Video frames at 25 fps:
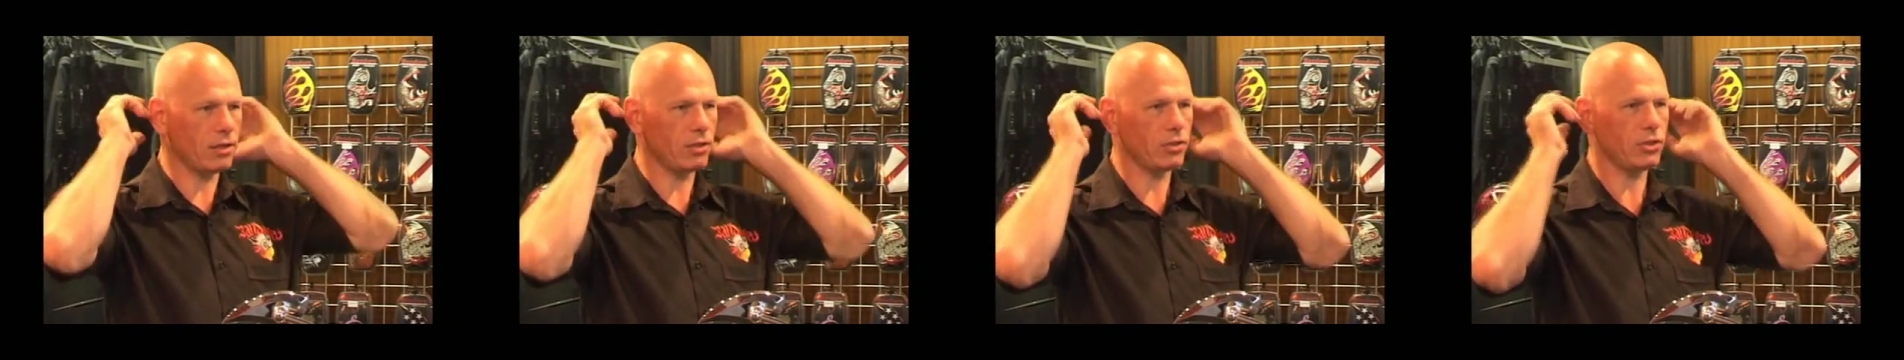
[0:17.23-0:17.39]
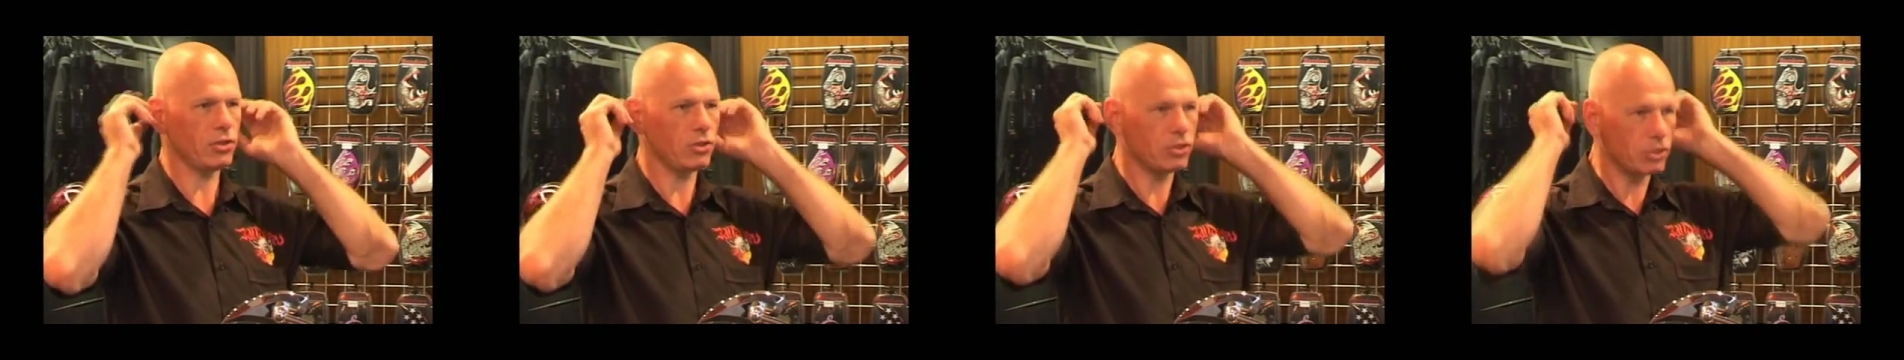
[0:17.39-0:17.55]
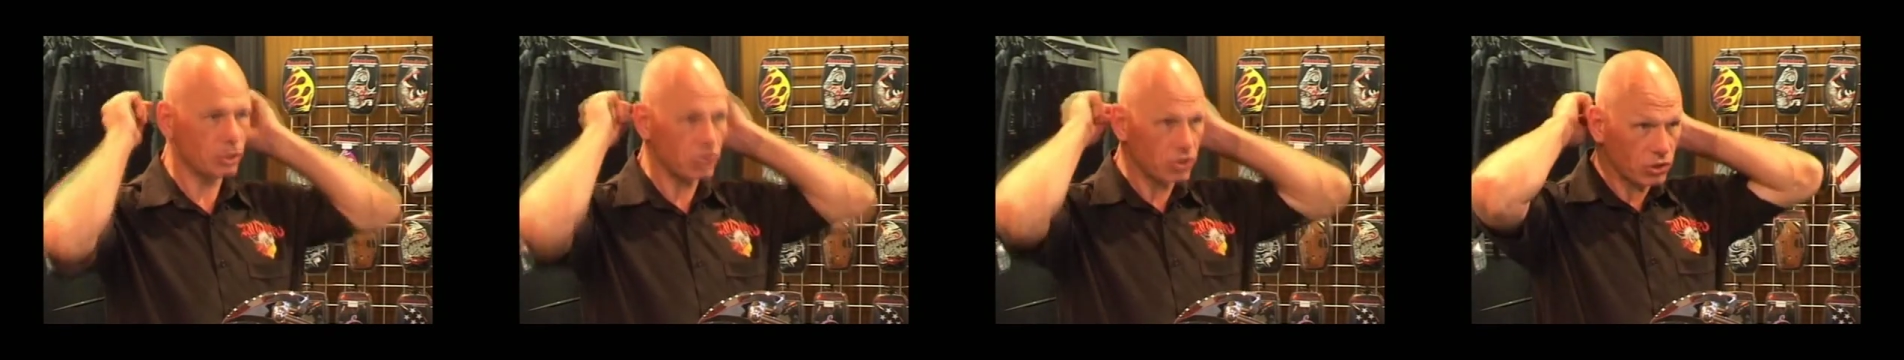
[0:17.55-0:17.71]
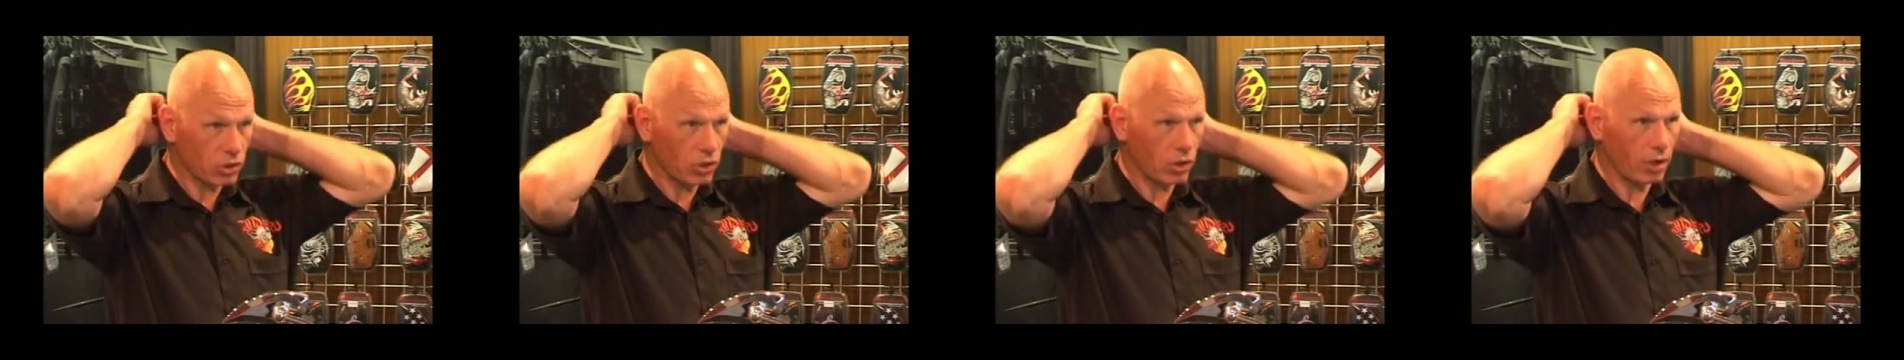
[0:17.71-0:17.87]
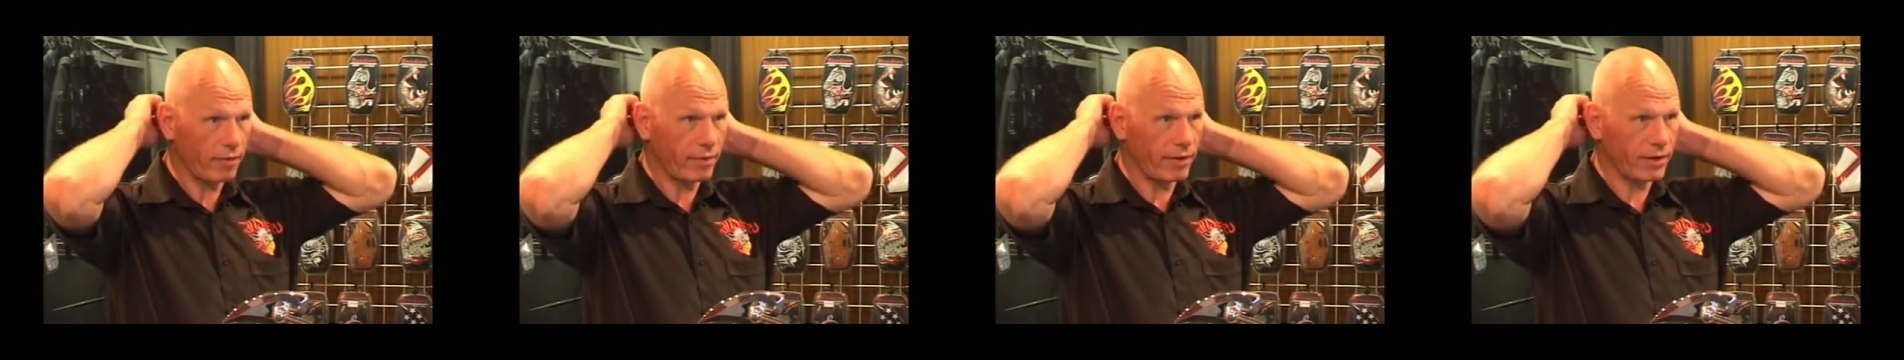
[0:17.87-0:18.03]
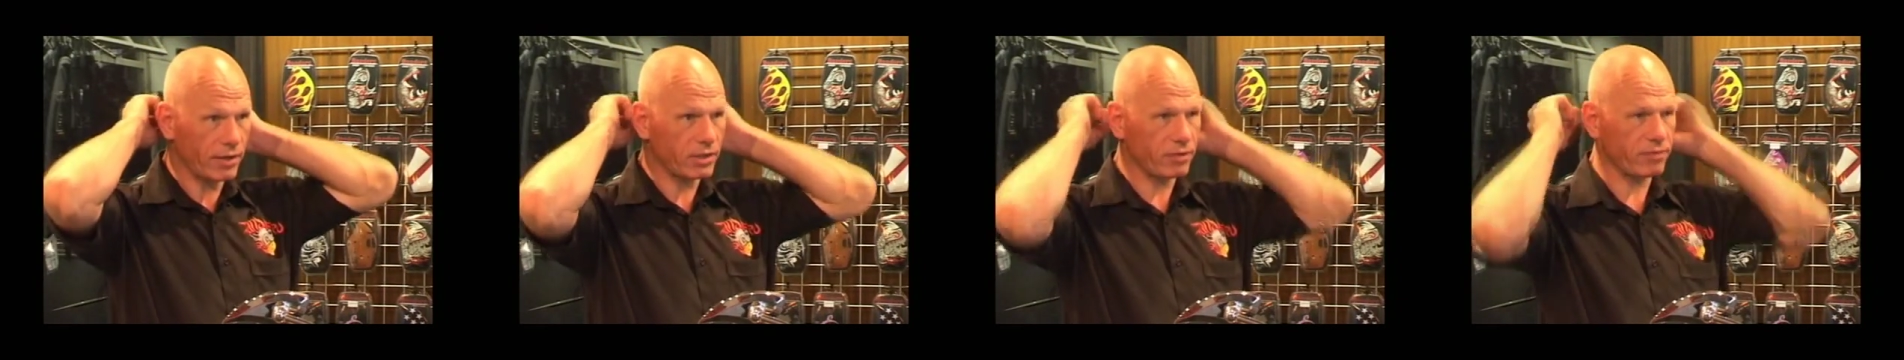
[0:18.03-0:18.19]
that you just tie
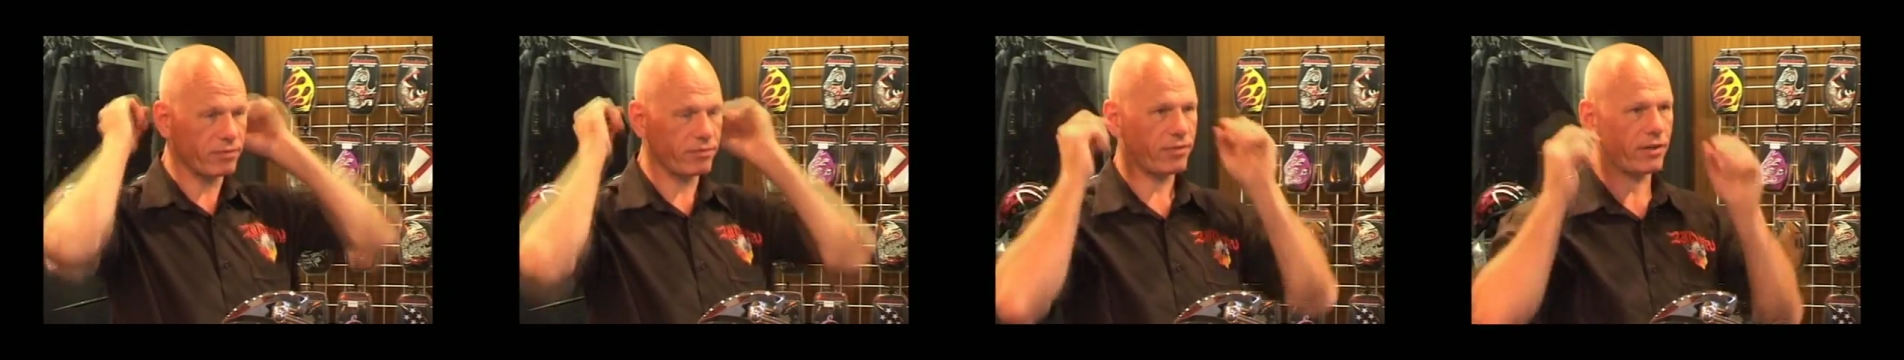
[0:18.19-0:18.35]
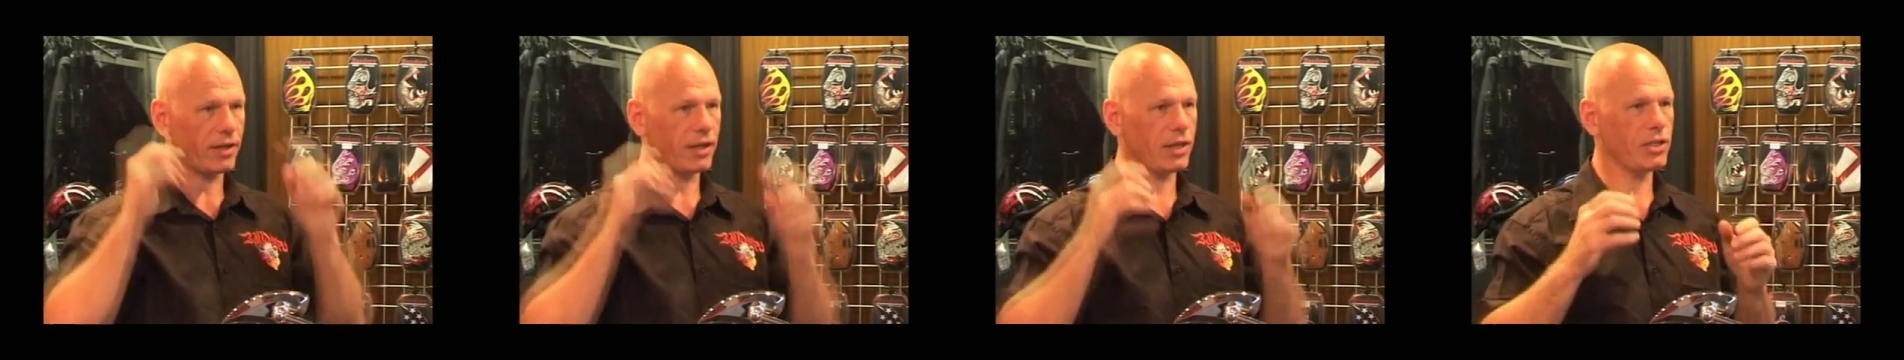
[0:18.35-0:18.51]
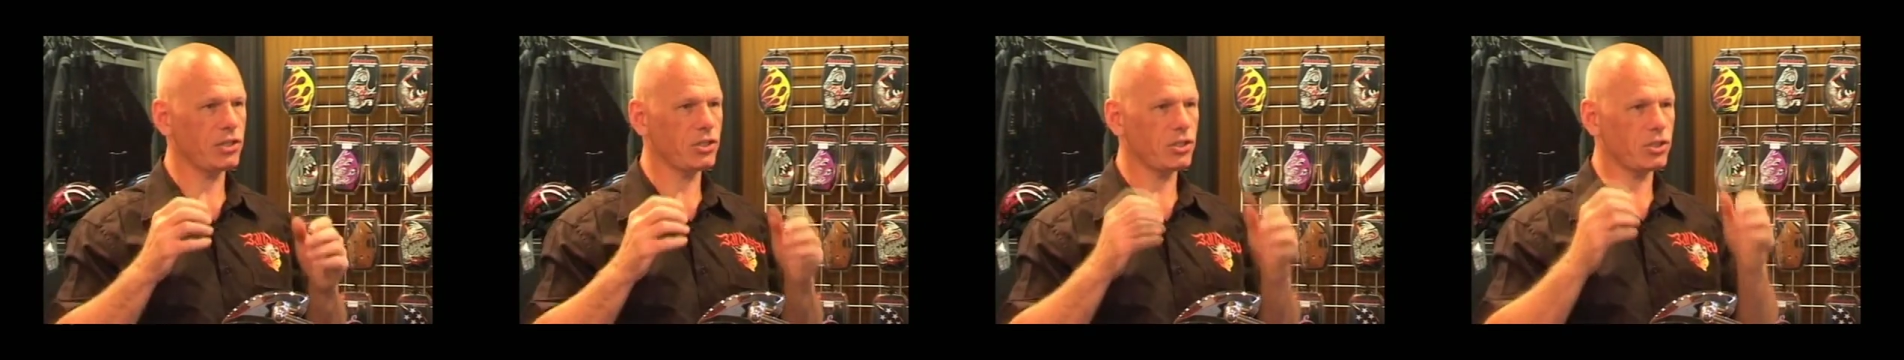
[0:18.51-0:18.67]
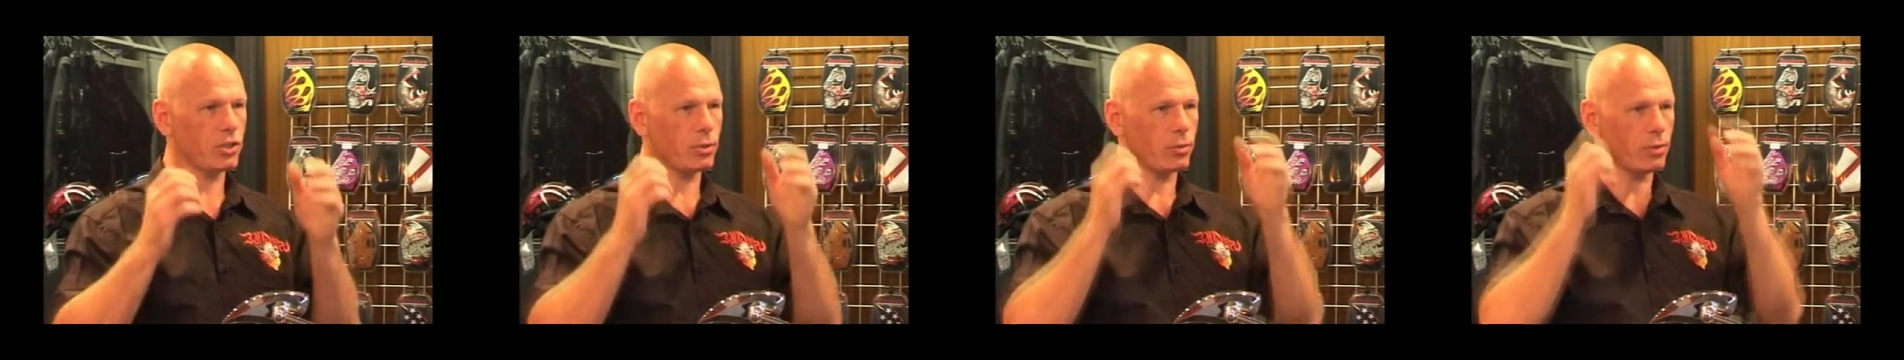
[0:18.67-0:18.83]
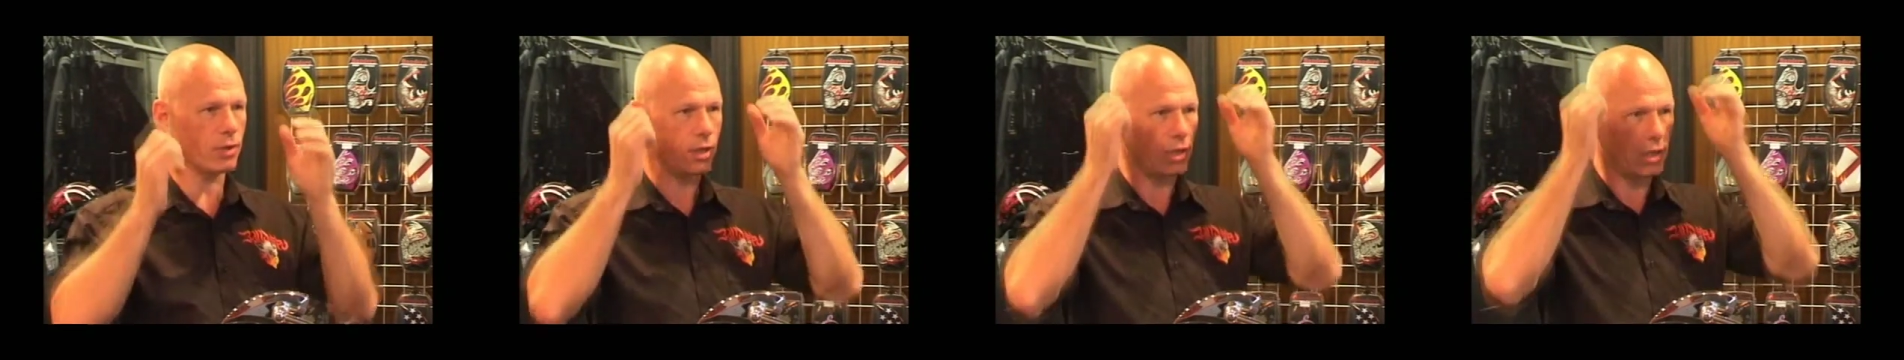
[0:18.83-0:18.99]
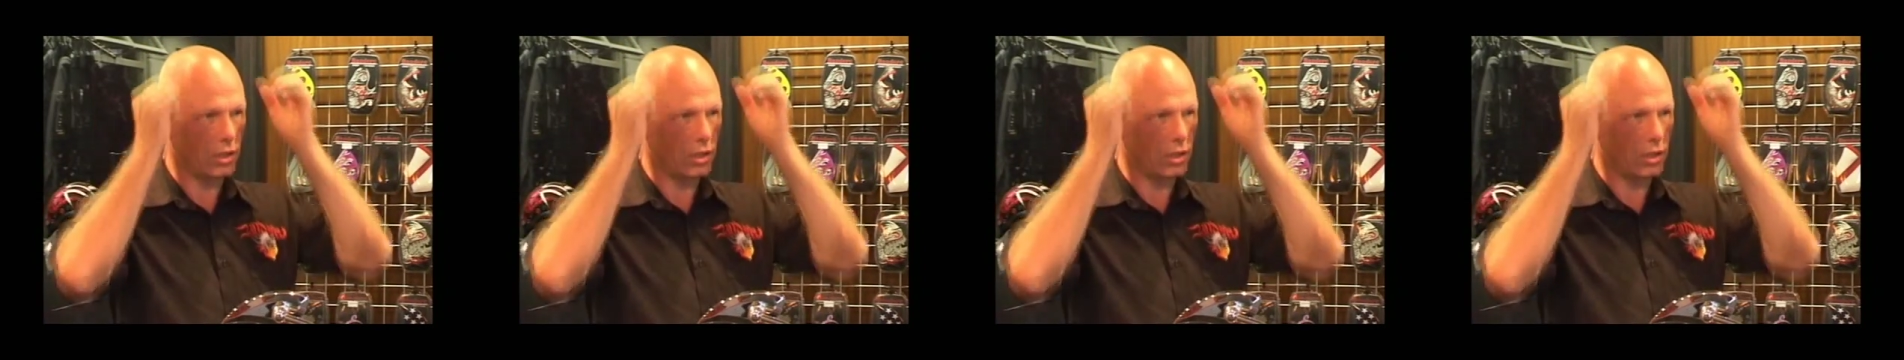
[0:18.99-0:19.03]
around your face to